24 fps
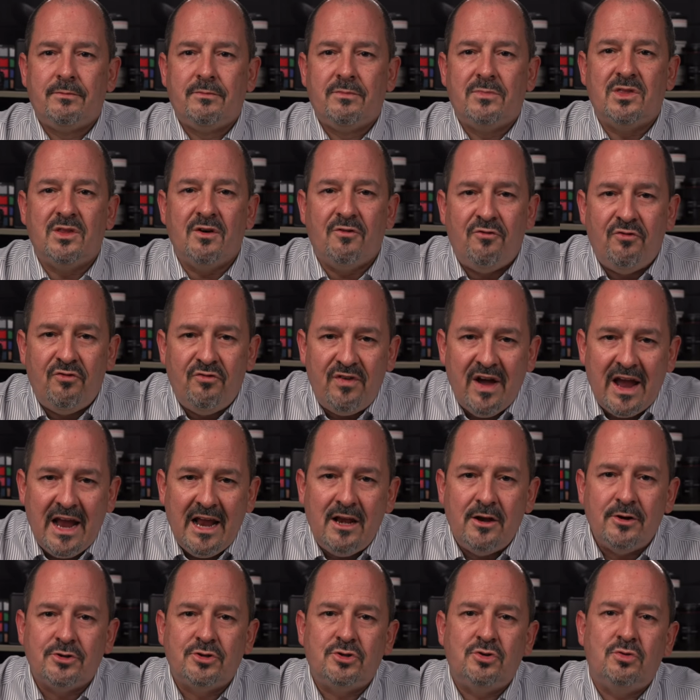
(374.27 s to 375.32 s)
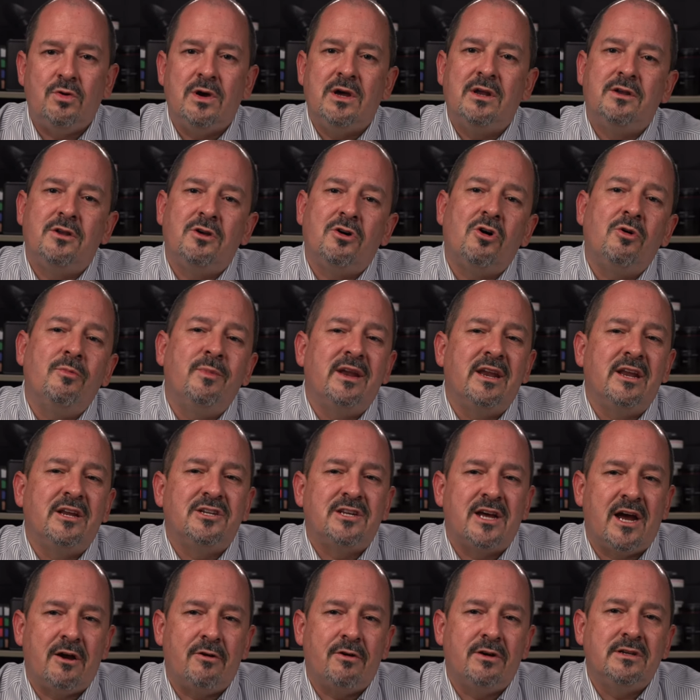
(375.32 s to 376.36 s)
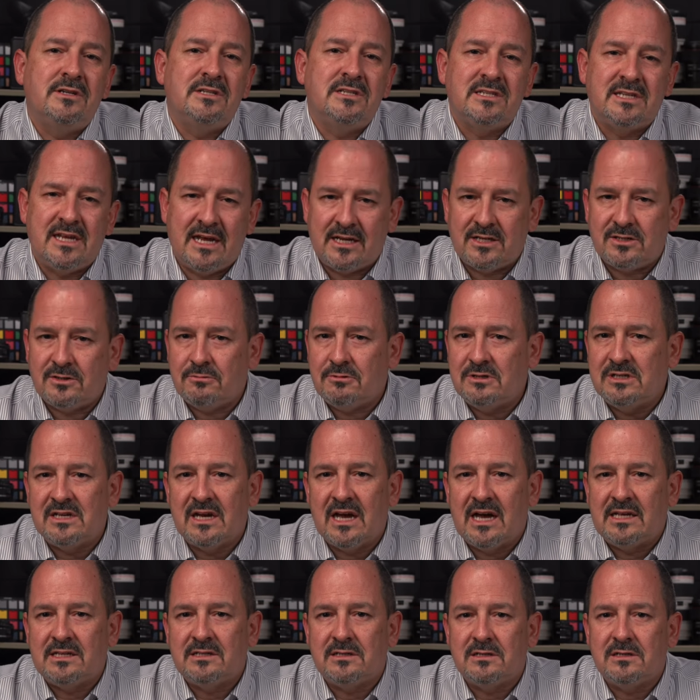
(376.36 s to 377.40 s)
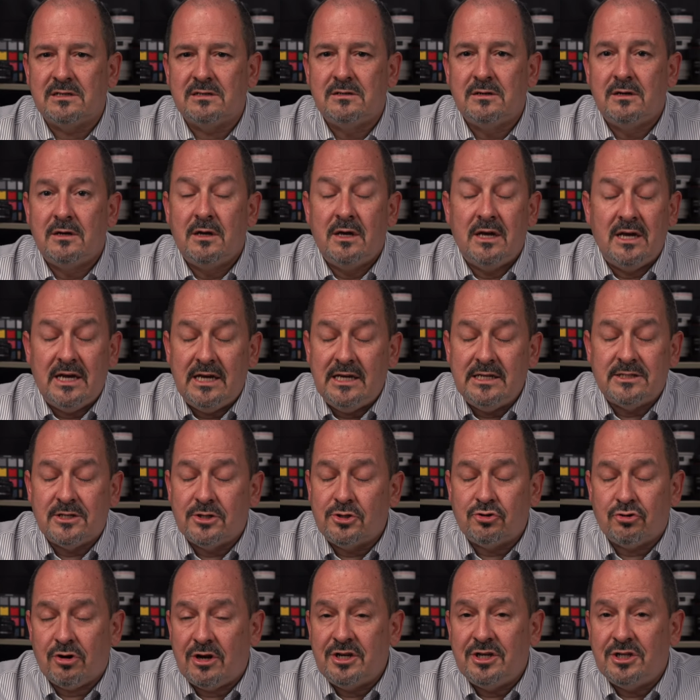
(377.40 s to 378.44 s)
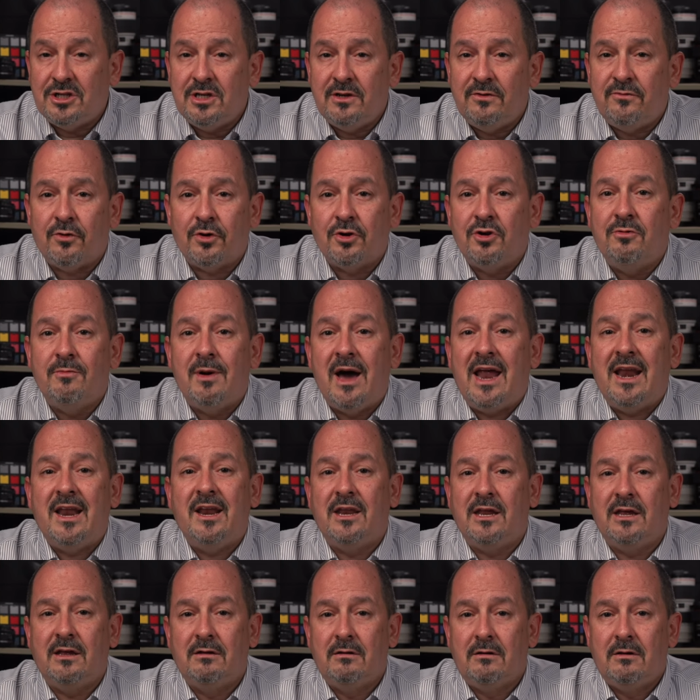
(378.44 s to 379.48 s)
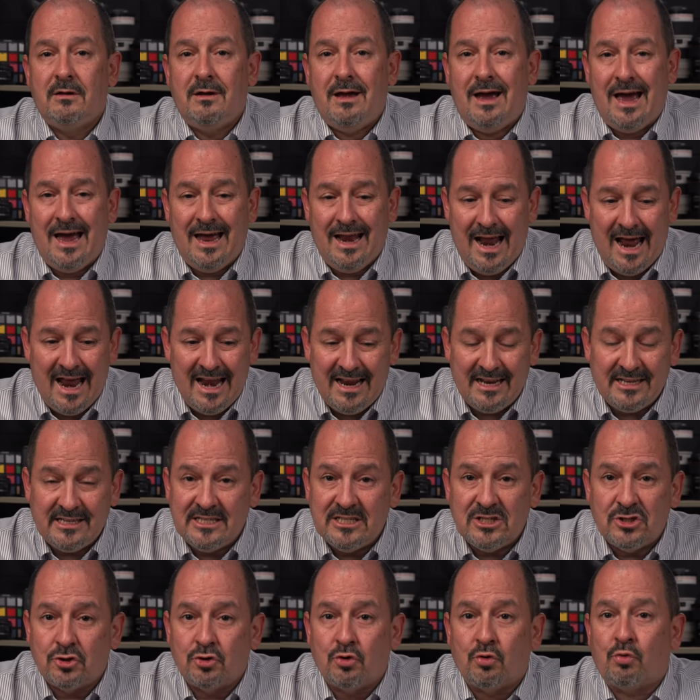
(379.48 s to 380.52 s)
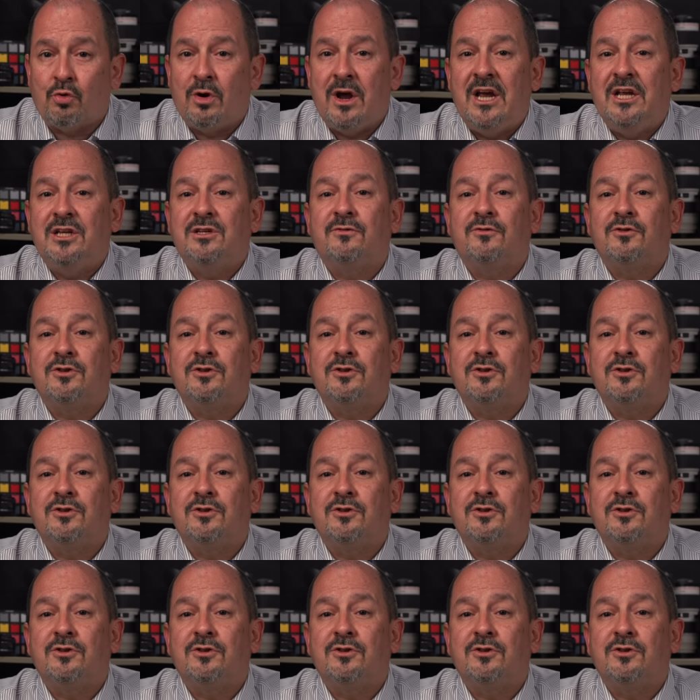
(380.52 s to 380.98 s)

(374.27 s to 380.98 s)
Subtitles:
the failure to end the humanitarian disaster in Gaza is a tragedy for humanity and a disgrace for